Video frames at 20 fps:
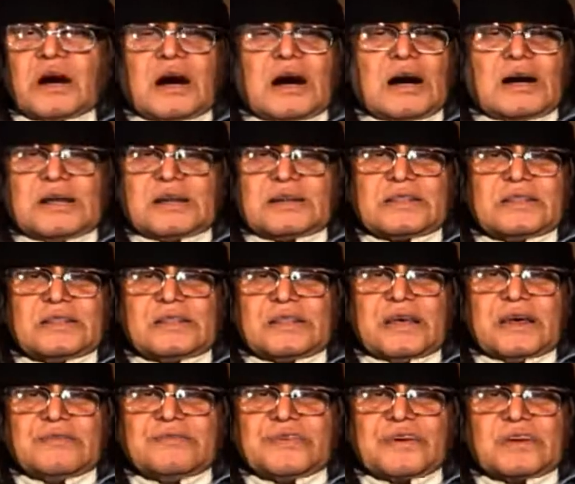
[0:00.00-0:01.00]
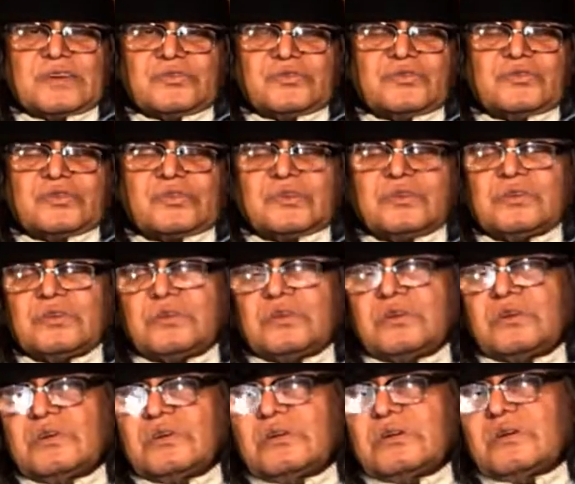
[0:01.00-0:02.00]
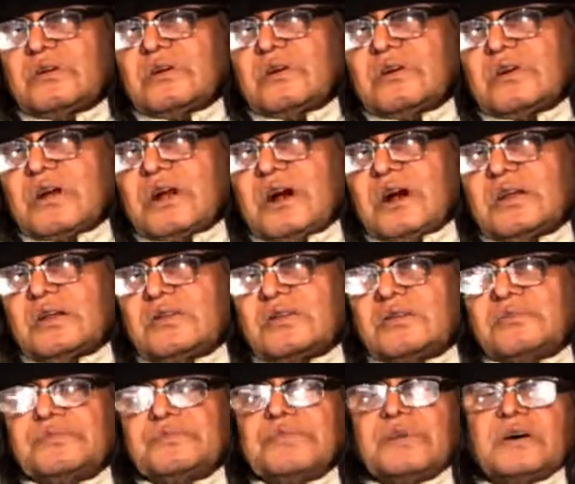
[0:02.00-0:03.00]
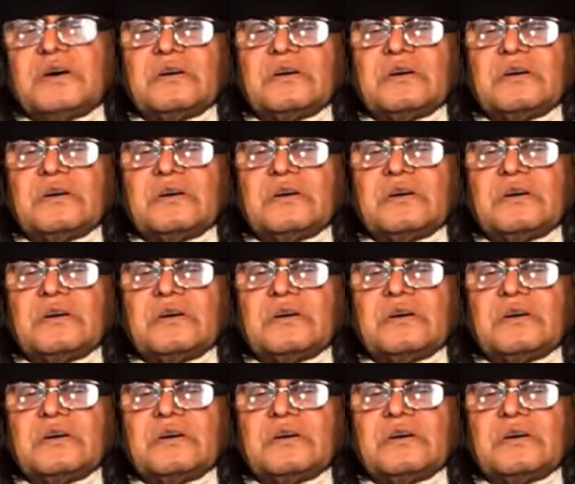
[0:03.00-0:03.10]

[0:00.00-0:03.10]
higher than the average kind of